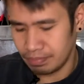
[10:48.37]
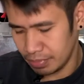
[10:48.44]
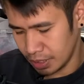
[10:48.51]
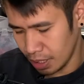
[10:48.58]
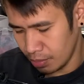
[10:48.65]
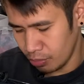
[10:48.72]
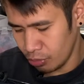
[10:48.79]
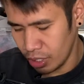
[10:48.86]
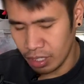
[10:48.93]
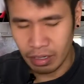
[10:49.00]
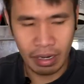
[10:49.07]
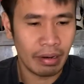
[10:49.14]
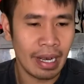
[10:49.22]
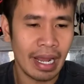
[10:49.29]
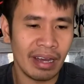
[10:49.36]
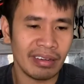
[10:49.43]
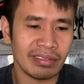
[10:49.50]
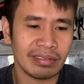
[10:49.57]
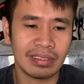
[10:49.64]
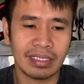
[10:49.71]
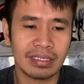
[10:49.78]
somewhere
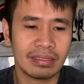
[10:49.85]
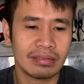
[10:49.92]
around